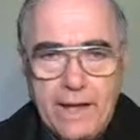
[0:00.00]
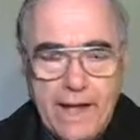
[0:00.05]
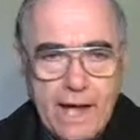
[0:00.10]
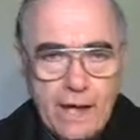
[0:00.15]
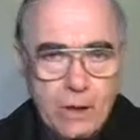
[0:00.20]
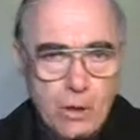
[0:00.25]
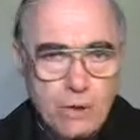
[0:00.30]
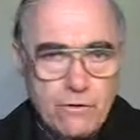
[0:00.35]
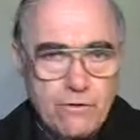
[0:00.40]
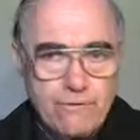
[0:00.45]

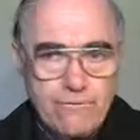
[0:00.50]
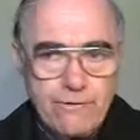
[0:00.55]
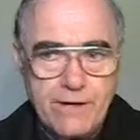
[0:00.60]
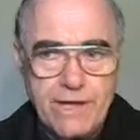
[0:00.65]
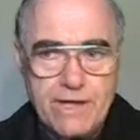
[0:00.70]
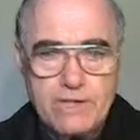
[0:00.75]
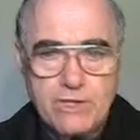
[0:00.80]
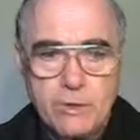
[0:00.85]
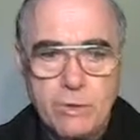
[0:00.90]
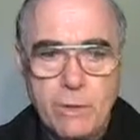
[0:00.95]
Our Lord
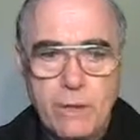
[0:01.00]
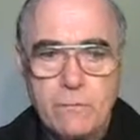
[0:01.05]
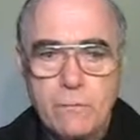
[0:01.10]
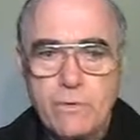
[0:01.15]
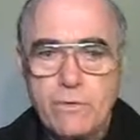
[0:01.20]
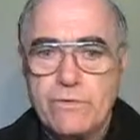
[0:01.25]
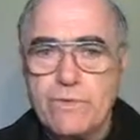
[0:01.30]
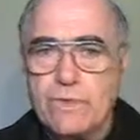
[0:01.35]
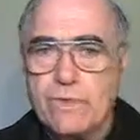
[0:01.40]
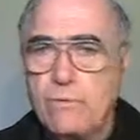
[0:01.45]
refers to
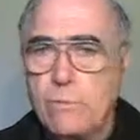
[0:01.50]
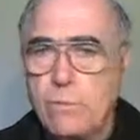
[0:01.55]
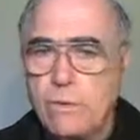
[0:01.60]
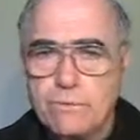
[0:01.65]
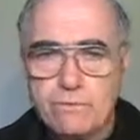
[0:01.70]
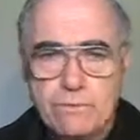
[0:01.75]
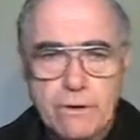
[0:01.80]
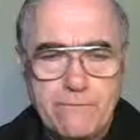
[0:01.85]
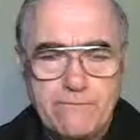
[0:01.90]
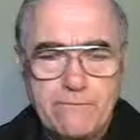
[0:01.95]
him with,
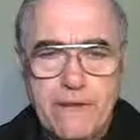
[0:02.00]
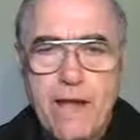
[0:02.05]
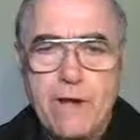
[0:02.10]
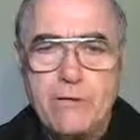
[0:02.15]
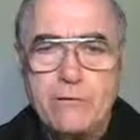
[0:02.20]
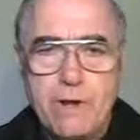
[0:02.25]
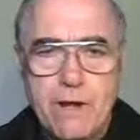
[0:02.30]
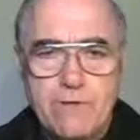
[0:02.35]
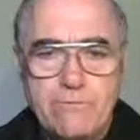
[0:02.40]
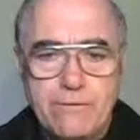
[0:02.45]
with
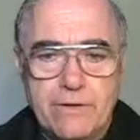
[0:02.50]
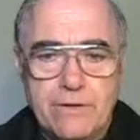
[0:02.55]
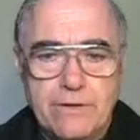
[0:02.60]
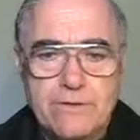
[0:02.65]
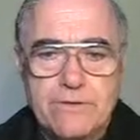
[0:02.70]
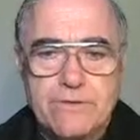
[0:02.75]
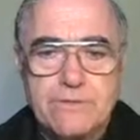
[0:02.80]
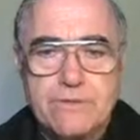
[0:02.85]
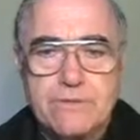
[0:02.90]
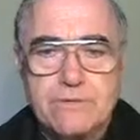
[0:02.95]
profound
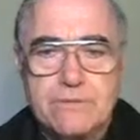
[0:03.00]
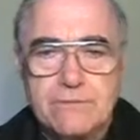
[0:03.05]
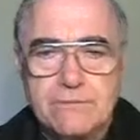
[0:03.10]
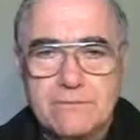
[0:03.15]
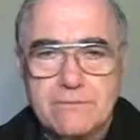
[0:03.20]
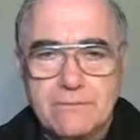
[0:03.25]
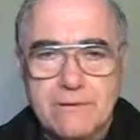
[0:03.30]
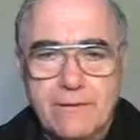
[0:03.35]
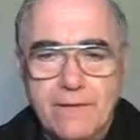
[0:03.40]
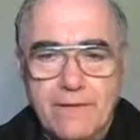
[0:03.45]
reverence.
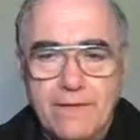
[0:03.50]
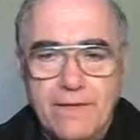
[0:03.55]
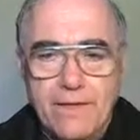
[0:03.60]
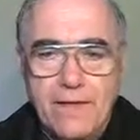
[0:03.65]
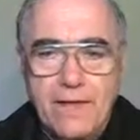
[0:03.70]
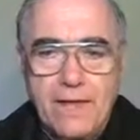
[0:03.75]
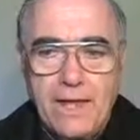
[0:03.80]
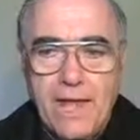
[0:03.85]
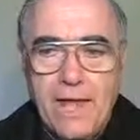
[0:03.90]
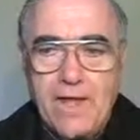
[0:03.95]

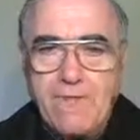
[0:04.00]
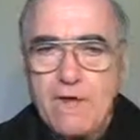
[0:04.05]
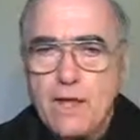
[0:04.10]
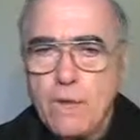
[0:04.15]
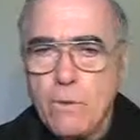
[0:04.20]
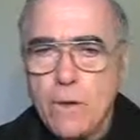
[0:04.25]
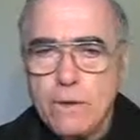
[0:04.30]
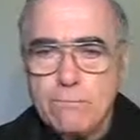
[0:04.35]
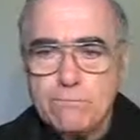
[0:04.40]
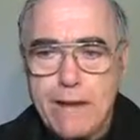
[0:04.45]
If
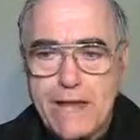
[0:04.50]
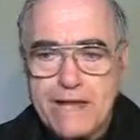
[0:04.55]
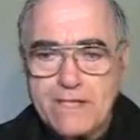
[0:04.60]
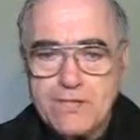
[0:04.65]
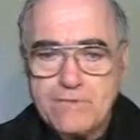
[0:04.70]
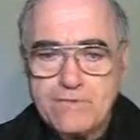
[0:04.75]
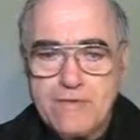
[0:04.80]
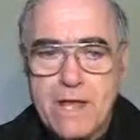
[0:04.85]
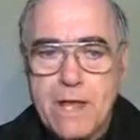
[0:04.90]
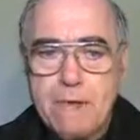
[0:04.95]
anyone
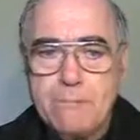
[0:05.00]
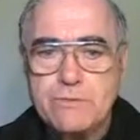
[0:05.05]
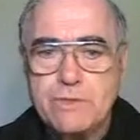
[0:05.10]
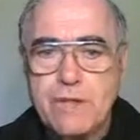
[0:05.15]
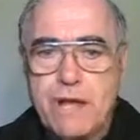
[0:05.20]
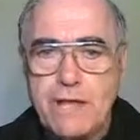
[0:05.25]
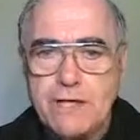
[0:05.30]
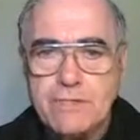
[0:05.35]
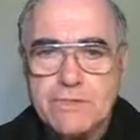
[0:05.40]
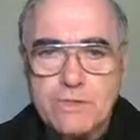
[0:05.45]

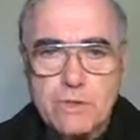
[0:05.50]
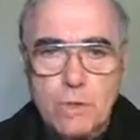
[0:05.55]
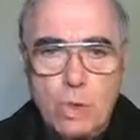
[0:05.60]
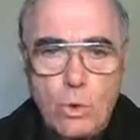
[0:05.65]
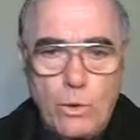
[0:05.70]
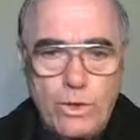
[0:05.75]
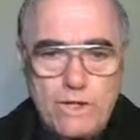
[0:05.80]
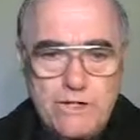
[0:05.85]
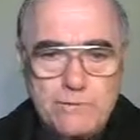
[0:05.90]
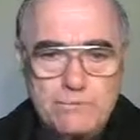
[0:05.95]
blasphemes against the
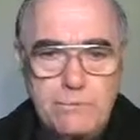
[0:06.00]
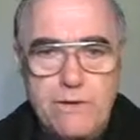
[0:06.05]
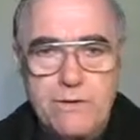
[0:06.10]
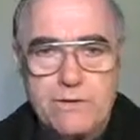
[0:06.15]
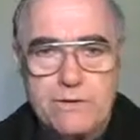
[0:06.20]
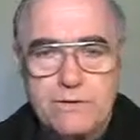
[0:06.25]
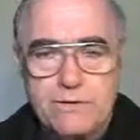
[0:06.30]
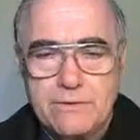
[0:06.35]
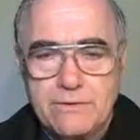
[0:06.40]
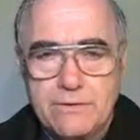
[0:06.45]
Holy
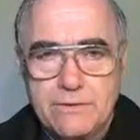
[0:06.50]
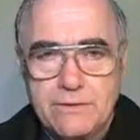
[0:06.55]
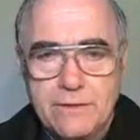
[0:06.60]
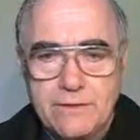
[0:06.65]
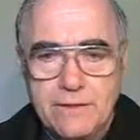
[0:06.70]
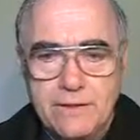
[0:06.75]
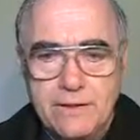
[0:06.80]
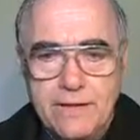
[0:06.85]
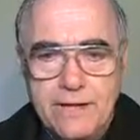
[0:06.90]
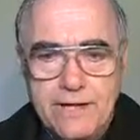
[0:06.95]
Spirit,
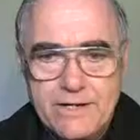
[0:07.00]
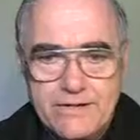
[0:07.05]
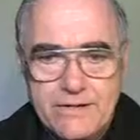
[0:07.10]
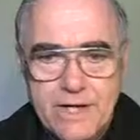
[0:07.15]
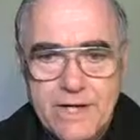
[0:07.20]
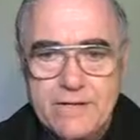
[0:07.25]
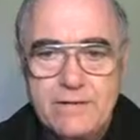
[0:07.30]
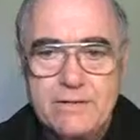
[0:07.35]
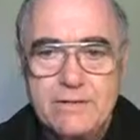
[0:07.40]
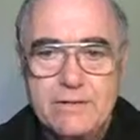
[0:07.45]
he
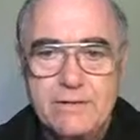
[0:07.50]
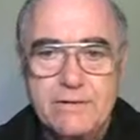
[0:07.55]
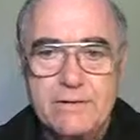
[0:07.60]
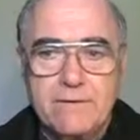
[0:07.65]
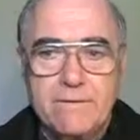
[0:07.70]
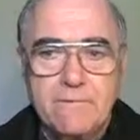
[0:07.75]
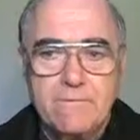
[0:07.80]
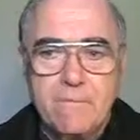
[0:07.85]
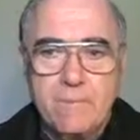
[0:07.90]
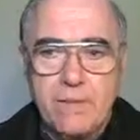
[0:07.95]
said,
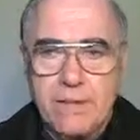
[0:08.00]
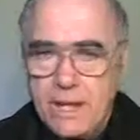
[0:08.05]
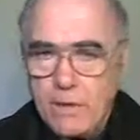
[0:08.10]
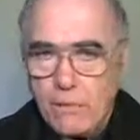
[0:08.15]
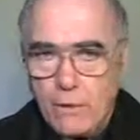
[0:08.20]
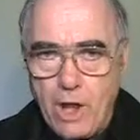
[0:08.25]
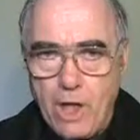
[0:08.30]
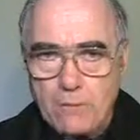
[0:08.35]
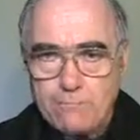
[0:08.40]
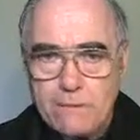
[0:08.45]

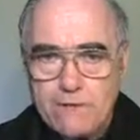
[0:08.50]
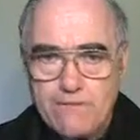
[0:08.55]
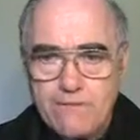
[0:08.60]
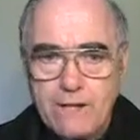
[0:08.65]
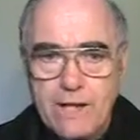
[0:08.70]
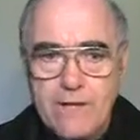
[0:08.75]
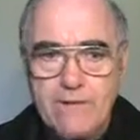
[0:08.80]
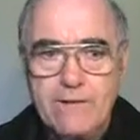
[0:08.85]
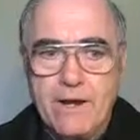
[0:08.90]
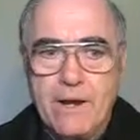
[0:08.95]
he will not be
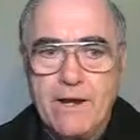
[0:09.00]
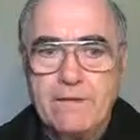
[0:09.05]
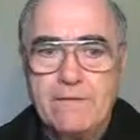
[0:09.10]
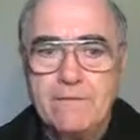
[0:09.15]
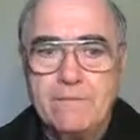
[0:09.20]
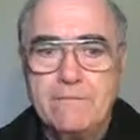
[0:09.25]
forgiven.